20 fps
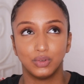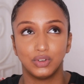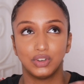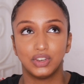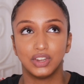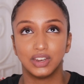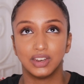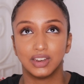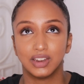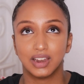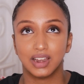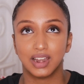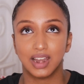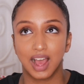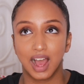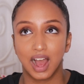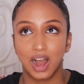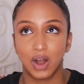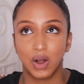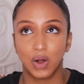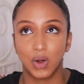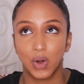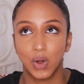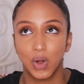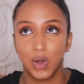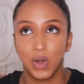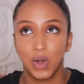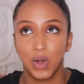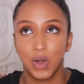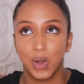didn't allow
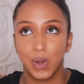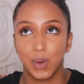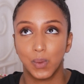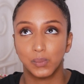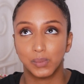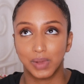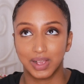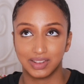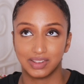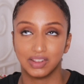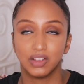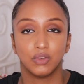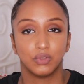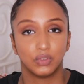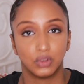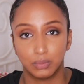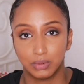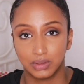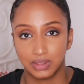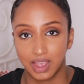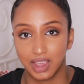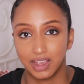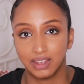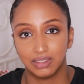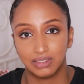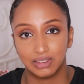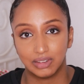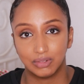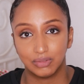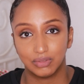myself to be
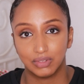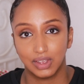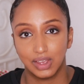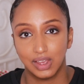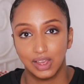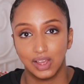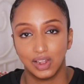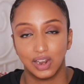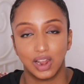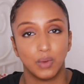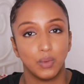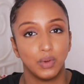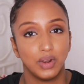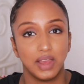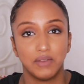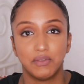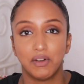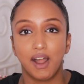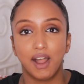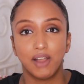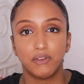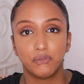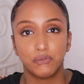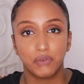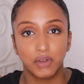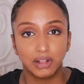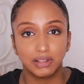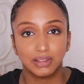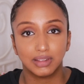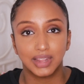negative. Like, whenever I
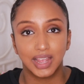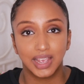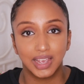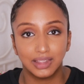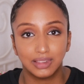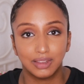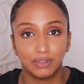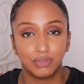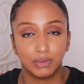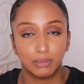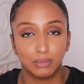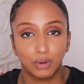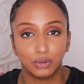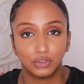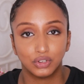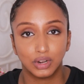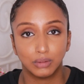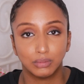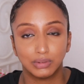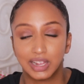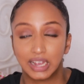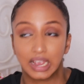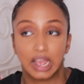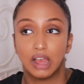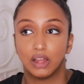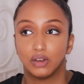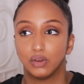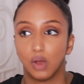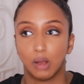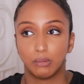felt a negative emotion, I was like,
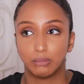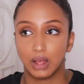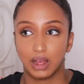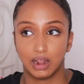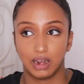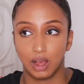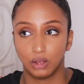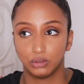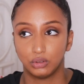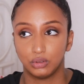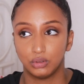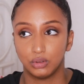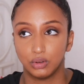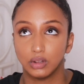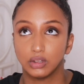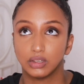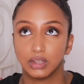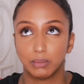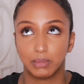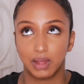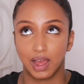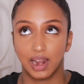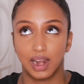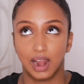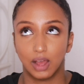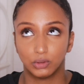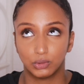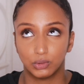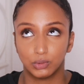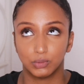no, I'm not allowed to do this. I'm not
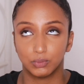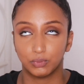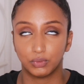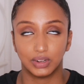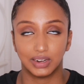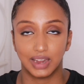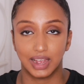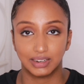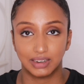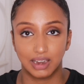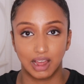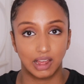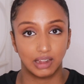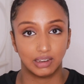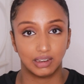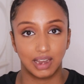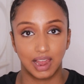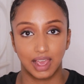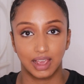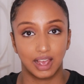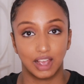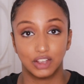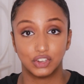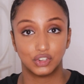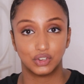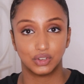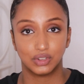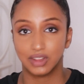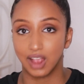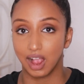allowed to feel like that. Like, I
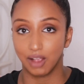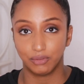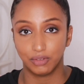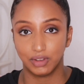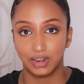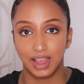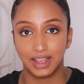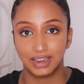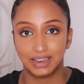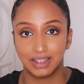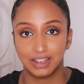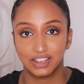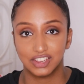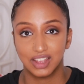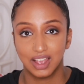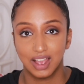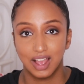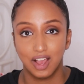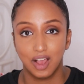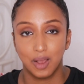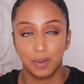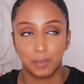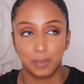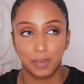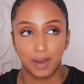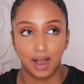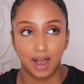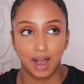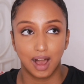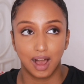should not feel like this.
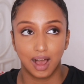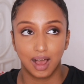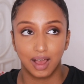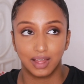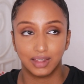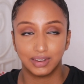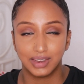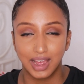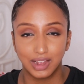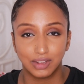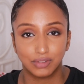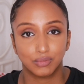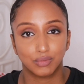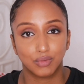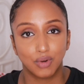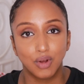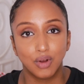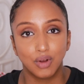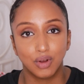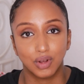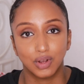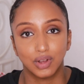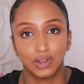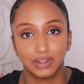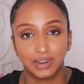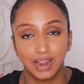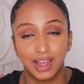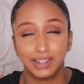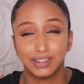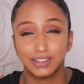But that's wrong.
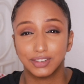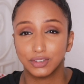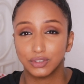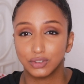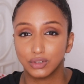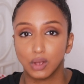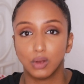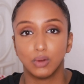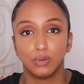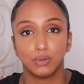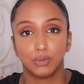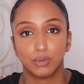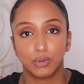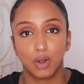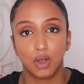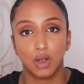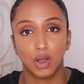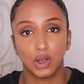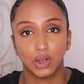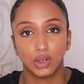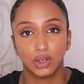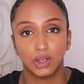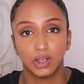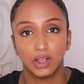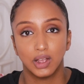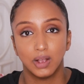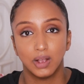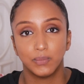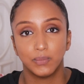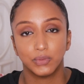That's so wrong.
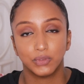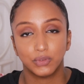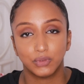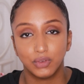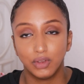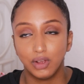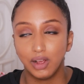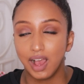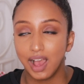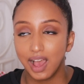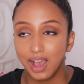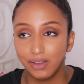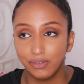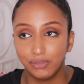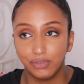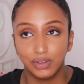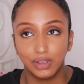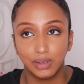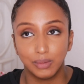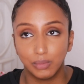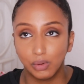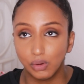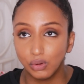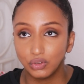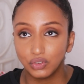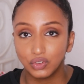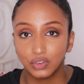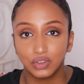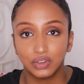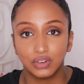Feel every
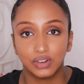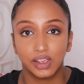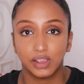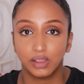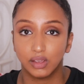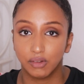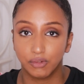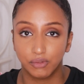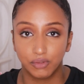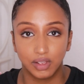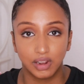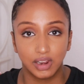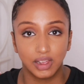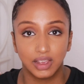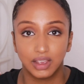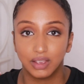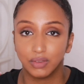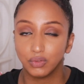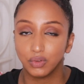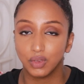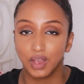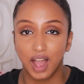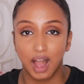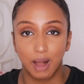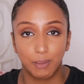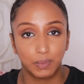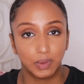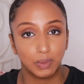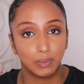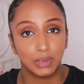emotion that you're feeling. If you're
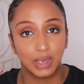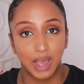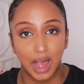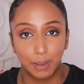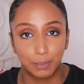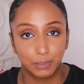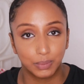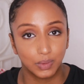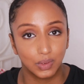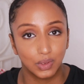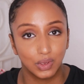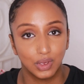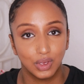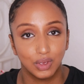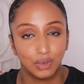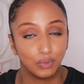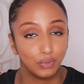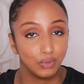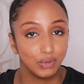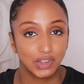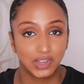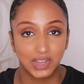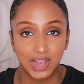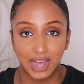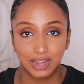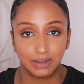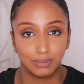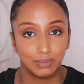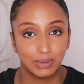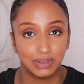happy, be happy. If you're
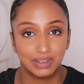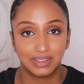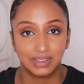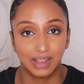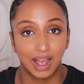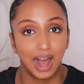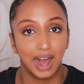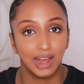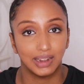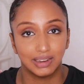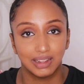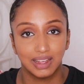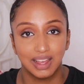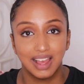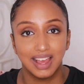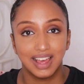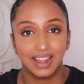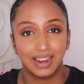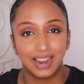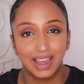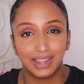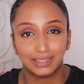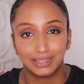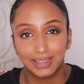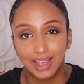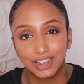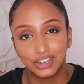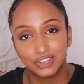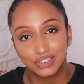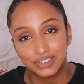sad, be sad. Let
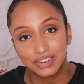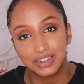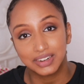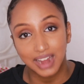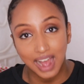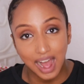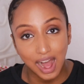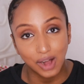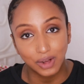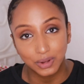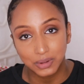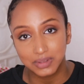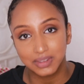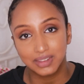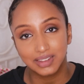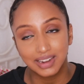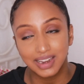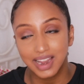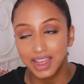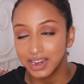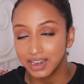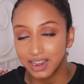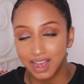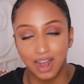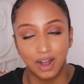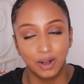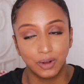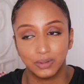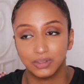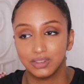that shit out. Let it
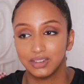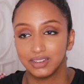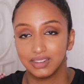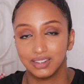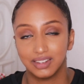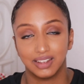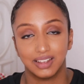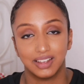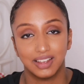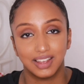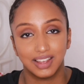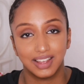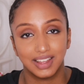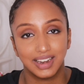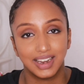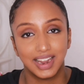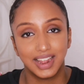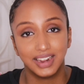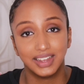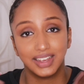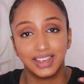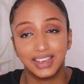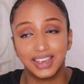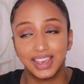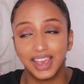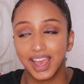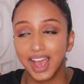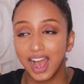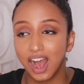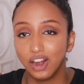out. Let it
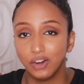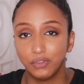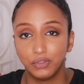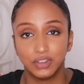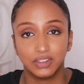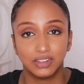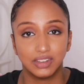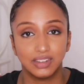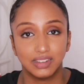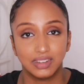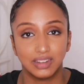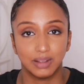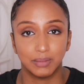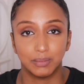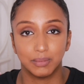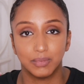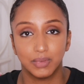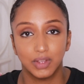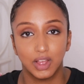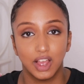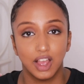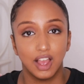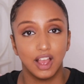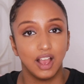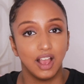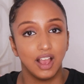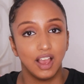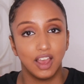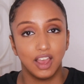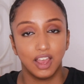get out of your system.
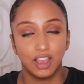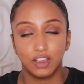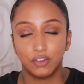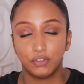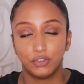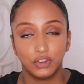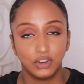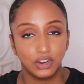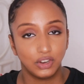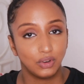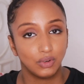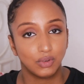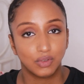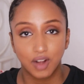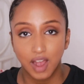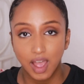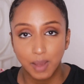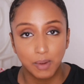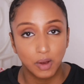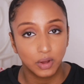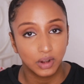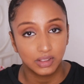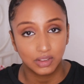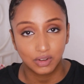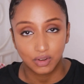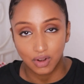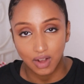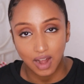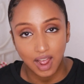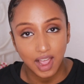If you need to cry about
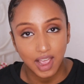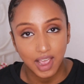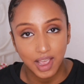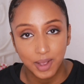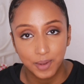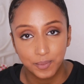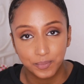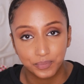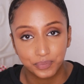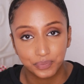it, cry.